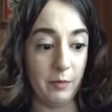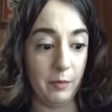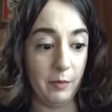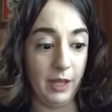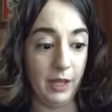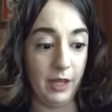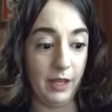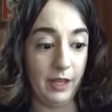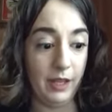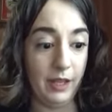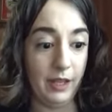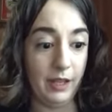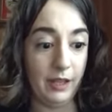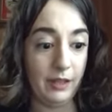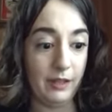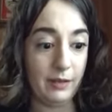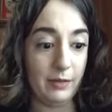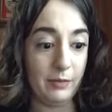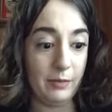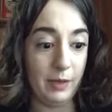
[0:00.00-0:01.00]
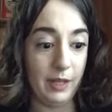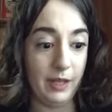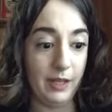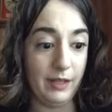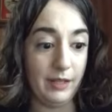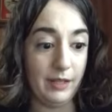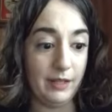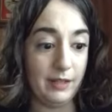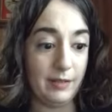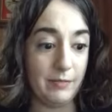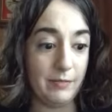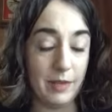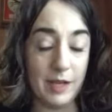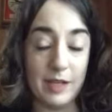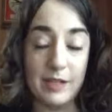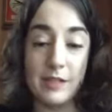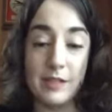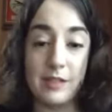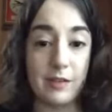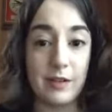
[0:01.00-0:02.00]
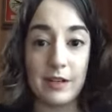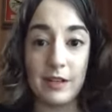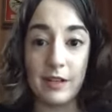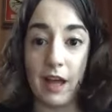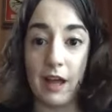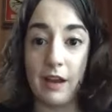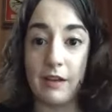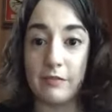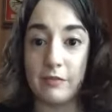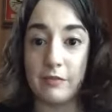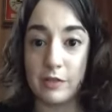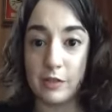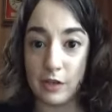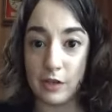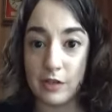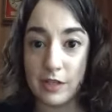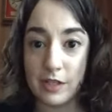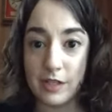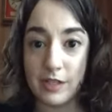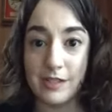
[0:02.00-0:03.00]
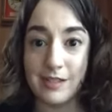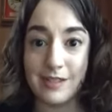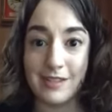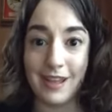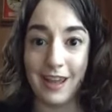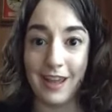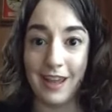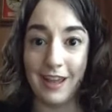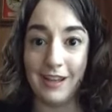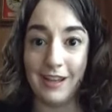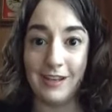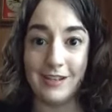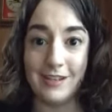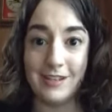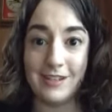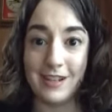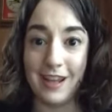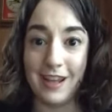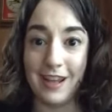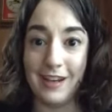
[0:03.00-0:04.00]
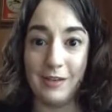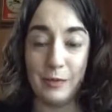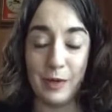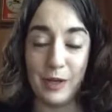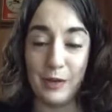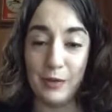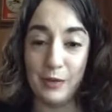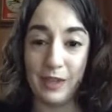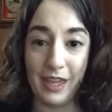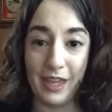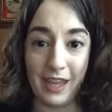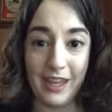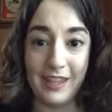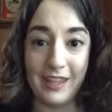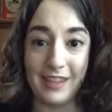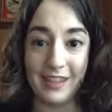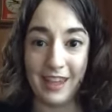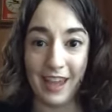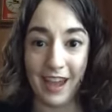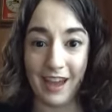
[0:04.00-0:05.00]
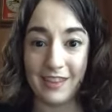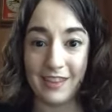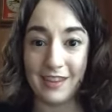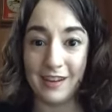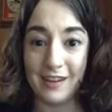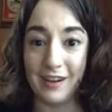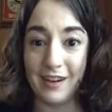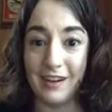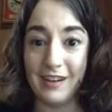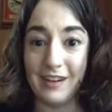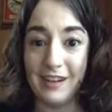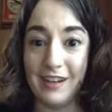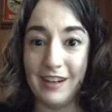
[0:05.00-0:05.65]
we we ministered a lot of churches and and when you can't gather